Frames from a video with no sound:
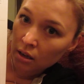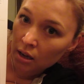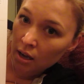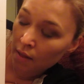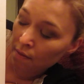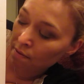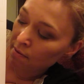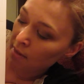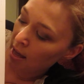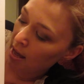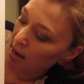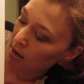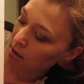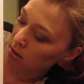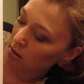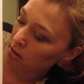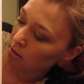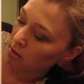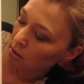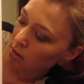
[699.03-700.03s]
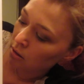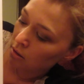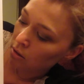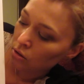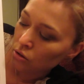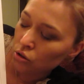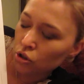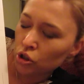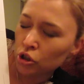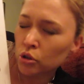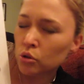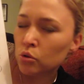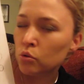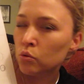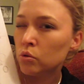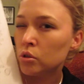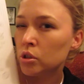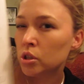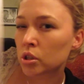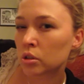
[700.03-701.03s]
and then
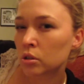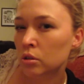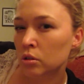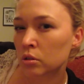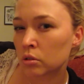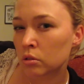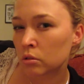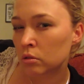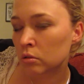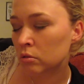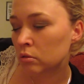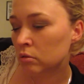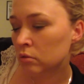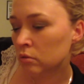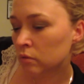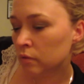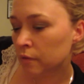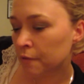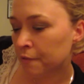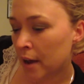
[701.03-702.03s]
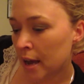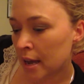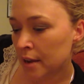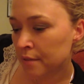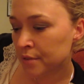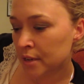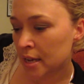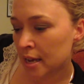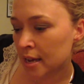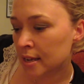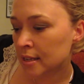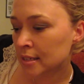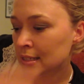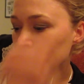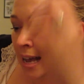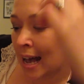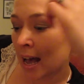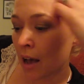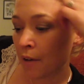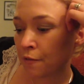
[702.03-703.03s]
2 to 5 days
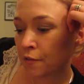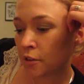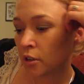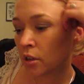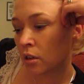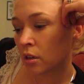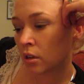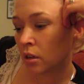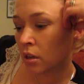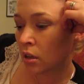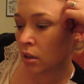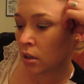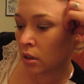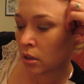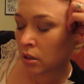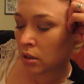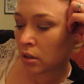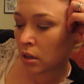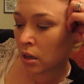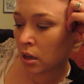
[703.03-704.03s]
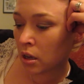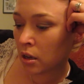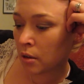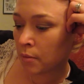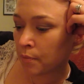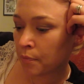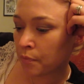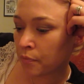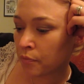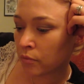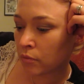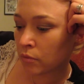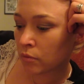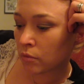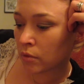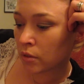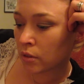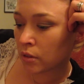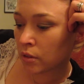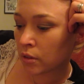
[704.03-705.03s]
after the
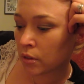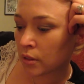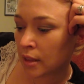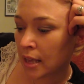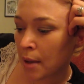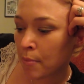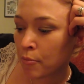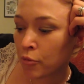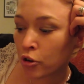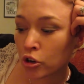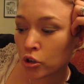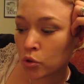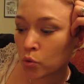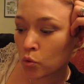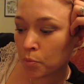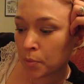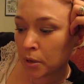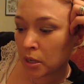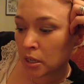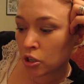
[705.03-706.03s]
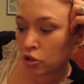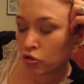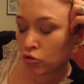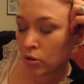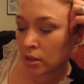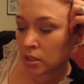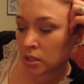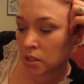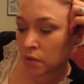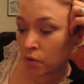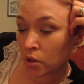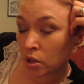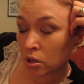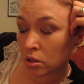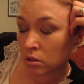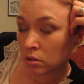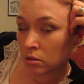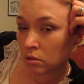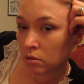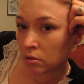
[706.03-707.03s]
embryos will be
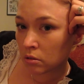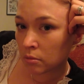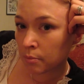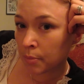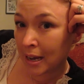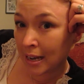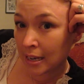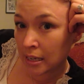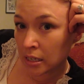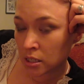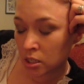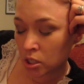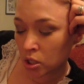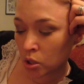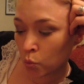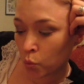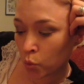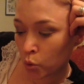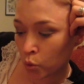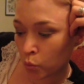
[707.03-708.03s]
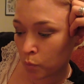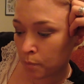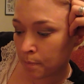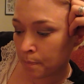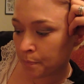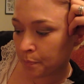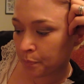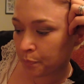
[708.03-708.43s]
transferred back into the womb.